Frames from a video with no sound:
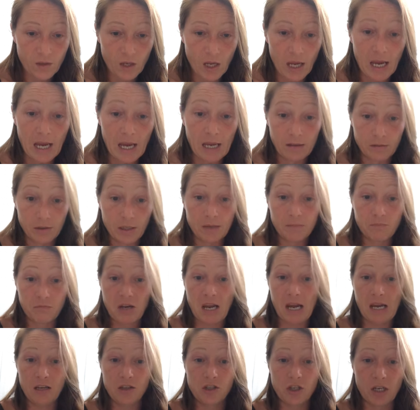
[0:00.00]
and that
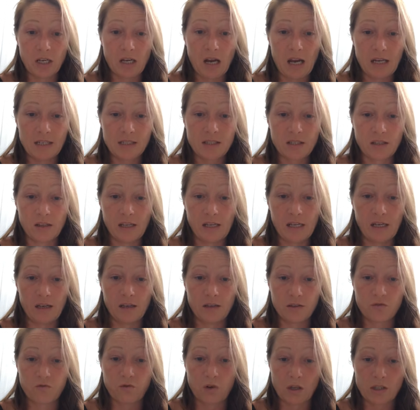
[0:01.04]
caging and isolating
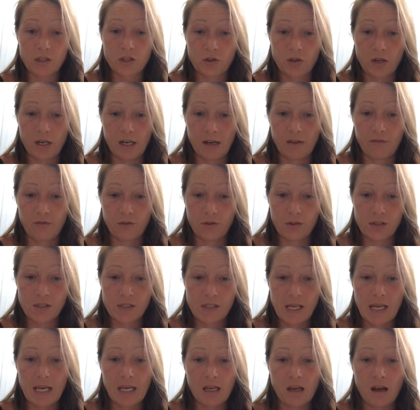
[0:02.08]
is frustrating for the
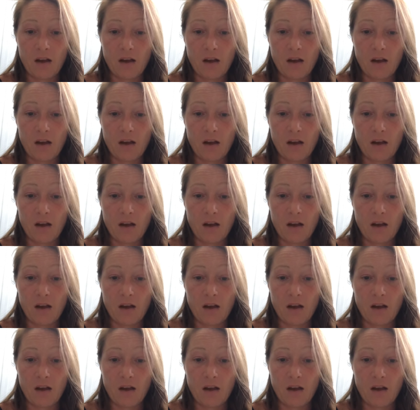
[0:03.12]
sake